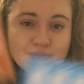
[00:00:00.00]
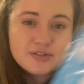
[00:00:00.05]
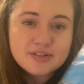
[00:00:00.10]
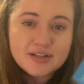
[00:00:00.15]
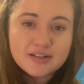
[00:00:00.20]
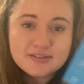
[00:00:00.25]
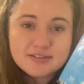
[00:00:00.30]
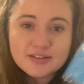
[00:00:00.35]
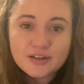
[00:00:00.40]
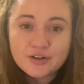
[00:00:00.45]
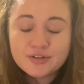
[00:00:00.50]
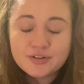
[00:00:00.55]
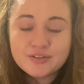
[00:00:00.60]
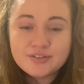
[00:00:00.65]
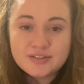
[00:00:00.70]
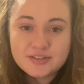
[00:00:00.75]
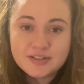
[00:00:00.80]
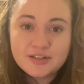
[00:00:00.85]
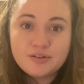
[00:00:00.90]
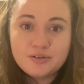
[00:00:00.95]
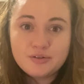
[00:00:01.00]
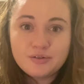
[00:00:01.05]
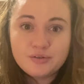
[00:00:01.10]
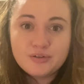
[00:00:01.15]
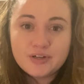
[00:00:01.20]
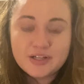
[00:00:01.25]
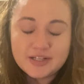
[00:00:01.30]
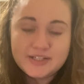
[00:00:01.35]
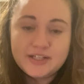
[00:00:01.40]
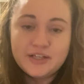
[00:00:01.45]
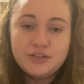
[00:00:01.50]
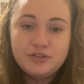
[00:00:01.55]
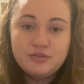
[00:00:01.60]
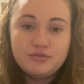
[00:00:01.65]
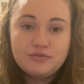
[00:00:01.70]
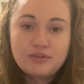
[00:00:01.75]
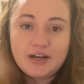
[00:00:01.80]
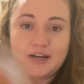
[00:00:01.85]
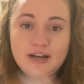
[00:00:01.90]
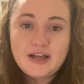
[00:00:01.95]
scents that are still
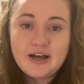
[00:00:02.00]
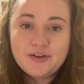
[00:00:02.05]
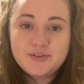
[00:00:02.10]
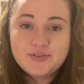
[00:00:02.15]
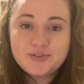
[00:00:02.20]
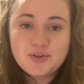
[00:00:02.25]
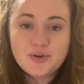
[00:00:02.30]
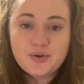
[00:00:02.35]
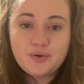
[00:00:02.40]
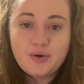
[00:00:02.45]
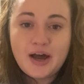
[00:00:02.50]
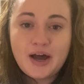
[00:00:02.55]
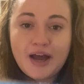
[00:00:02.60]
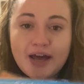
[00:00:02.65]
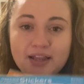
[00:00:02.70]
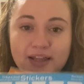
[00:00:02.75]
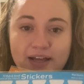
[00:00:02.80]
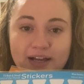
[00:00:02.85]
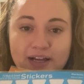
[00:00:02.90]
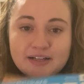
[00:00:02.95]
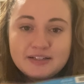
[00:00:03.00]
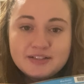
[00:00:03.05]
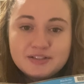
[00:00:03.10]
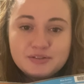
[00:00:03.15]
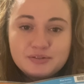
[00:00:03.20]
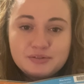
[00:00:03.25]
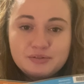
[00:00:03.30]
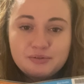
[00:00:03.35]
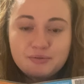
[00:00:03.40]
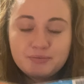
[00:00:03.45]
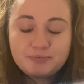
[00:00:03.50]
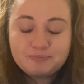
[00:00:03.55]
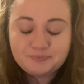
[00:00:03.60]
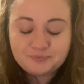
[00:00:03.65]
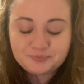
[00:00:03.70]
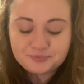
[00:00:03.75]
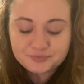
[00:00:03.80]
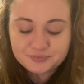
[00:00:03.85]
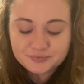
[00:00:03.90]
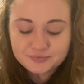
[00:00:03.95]
continued right now, so I like to
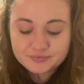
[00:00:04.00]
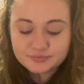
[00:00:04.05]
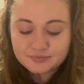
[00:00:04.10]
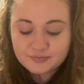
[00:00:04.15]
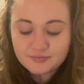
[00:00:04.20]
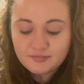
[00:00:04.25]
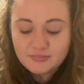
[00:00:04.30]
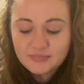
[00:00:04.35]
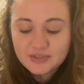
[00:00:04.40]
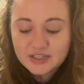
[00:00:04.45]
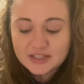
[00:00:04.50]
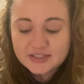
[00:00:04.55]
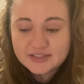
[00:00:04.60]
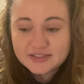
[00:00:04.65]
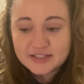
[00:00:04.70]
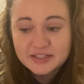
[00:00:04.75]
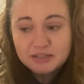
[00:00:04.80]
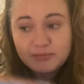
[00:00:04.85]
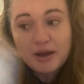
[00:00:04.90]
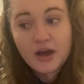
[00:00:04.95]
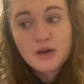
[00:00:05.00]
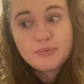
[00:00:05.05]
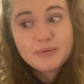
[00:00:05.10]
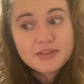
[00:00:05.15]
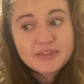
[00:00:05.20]
send them out in my